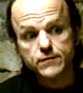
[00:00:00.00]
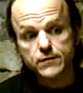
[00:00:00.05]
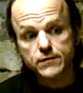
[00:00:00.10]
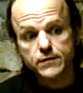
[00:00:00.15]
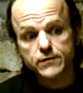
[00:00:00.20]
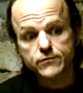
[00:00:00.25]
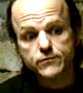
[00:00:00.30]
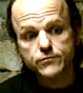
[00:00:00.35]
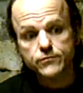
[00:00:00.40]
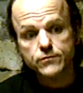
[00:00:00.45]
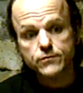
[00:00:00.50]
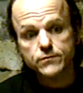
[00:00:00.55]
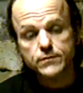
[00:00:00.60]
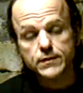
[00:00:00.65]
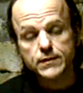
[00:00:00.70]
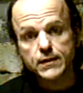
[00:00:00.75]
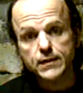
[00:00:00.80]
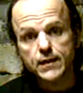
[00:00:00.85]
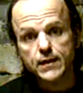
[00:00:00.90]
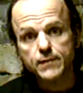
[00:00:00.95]
is certainly
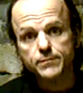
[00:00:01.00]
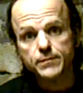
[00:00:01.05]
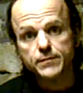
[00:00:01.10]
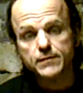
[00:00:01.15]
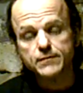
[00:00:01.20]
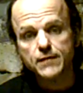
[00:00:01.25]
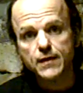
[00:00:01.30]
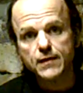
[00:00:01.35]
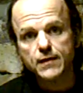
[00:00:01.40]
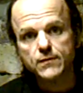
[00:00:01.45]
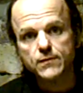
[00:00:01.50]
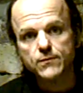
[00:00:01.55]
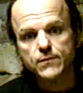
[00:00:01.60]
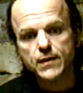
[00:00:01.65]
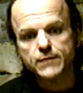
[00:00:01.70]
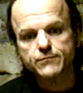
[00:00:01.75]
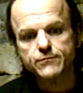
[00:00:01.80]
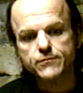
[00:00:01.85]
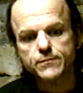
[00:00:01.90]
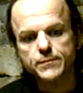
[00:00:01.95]
true, and it can't be
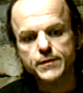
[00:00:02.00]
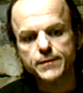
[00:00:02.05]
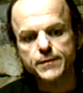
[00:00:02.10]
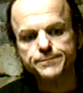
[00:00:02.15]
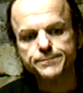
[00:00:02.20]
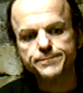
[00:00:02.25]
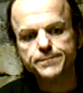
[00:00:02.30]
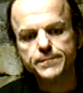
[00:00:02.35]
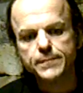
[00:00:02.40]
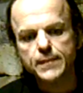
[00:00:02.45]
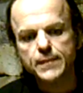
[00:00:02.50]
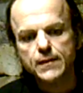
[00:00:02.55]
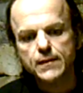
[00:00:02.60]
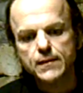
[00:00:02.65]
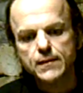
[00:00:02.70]
taken away from him.